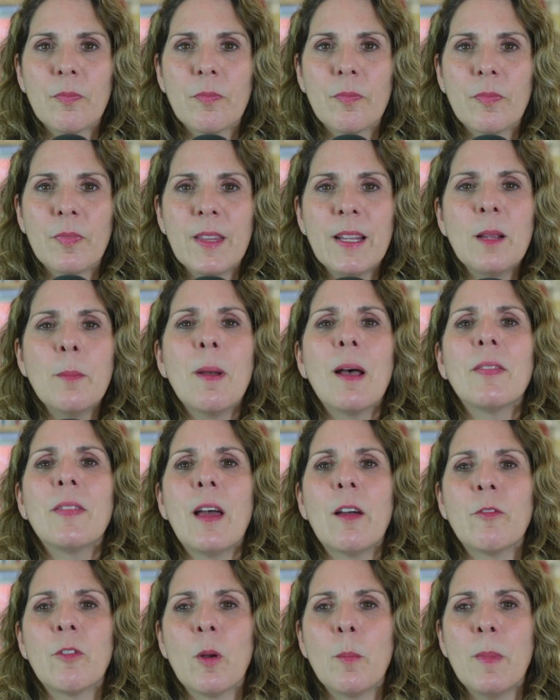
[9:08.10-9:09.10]
Think about
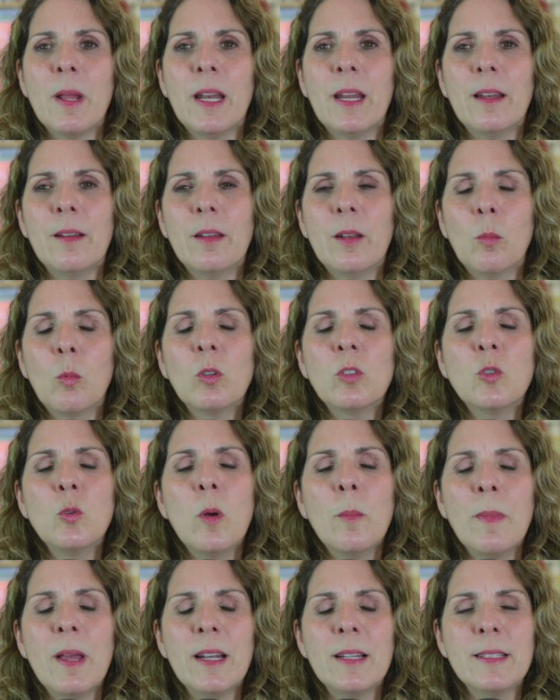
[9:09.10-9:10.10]
that for a minute, and we'll do a
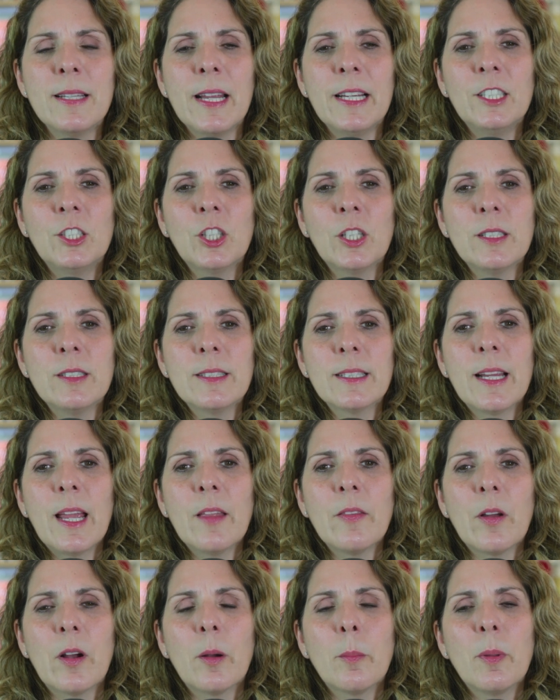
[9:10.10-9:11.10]
meditation
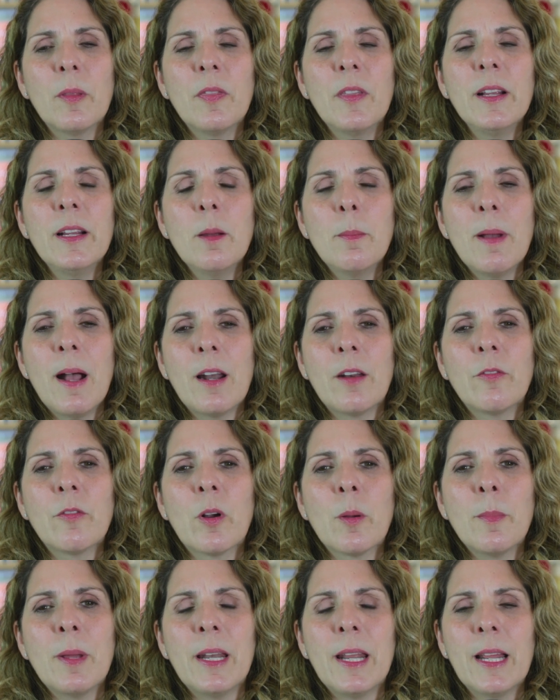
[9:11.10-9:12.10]
together, but think about it for
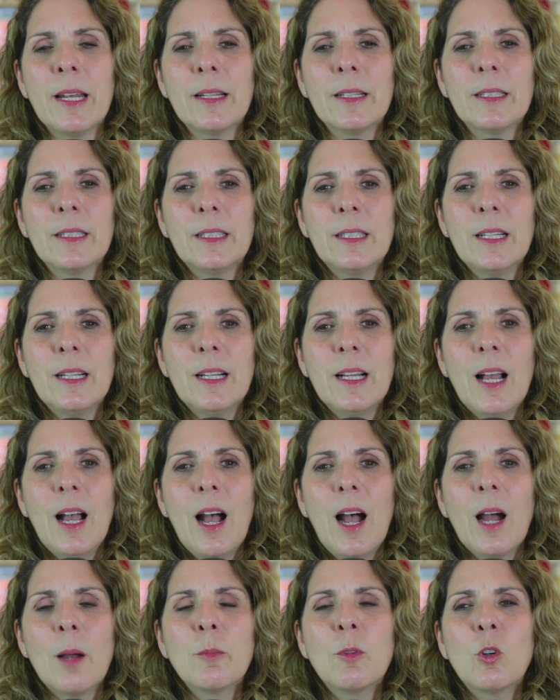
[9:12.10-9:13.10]
a minute.
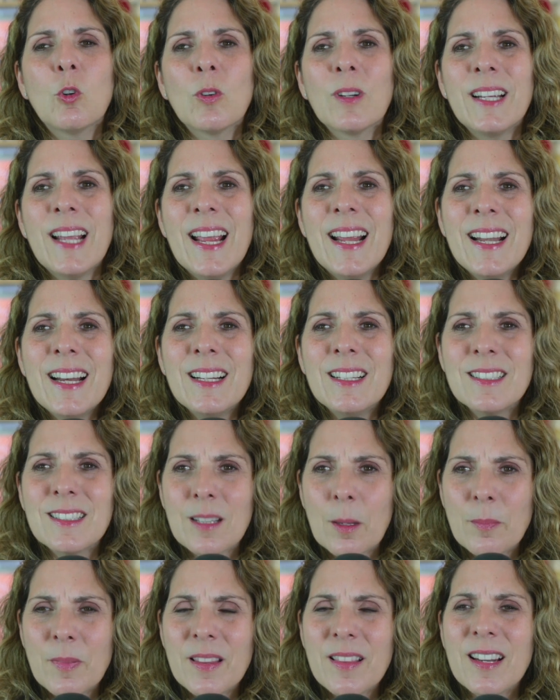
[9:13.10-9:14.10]
I'm creating
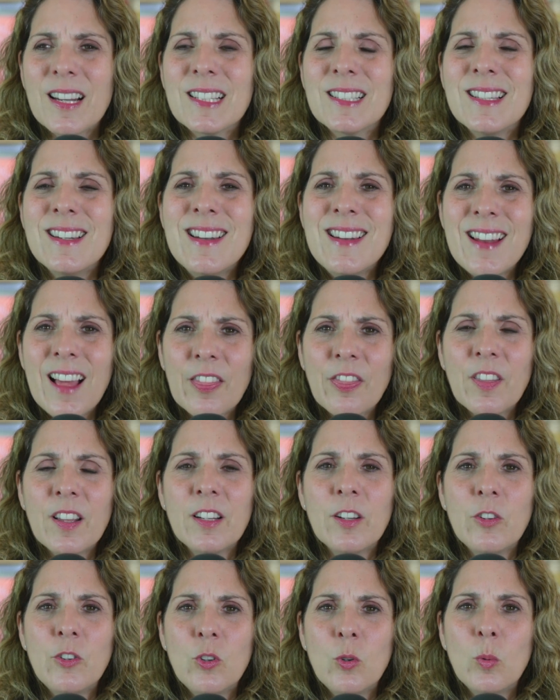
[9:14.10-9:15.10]
something that has nothing
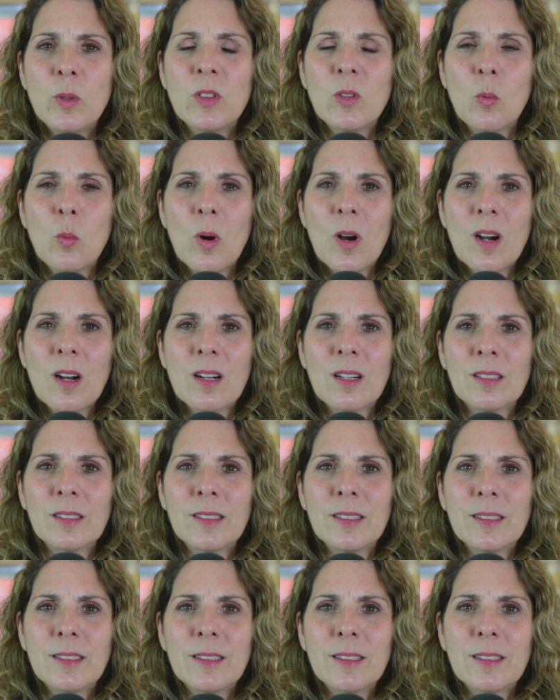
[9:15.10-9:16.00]
to do with the world.